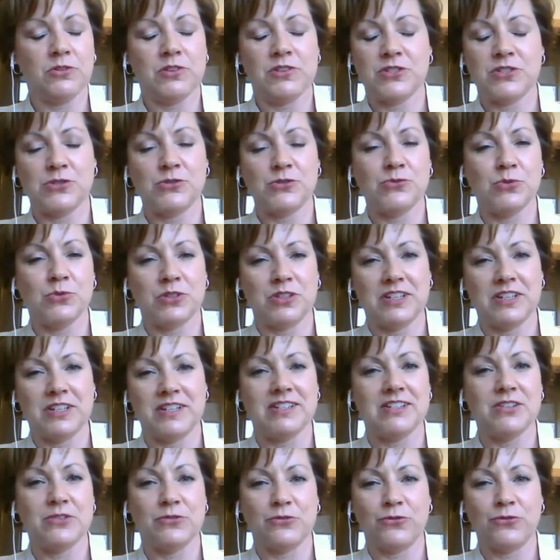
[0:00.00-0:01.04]
these 2 really
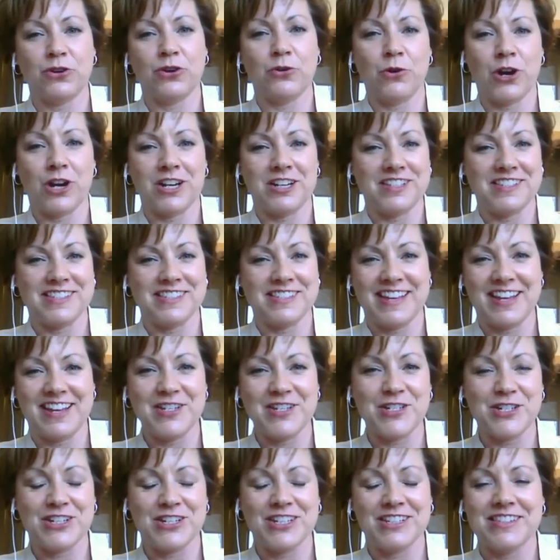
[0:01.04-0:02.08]
different
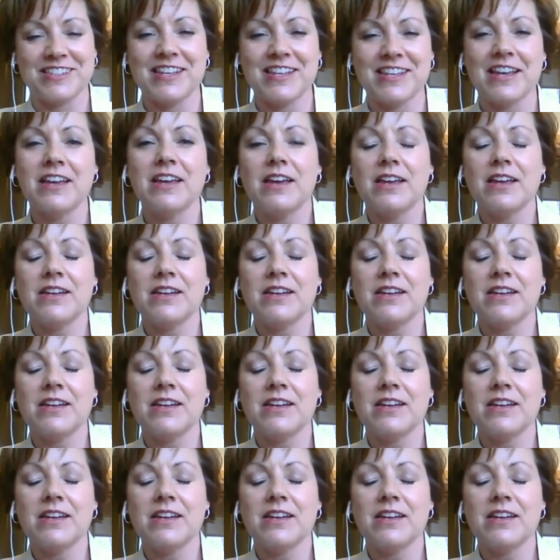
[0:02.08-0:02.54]
organizations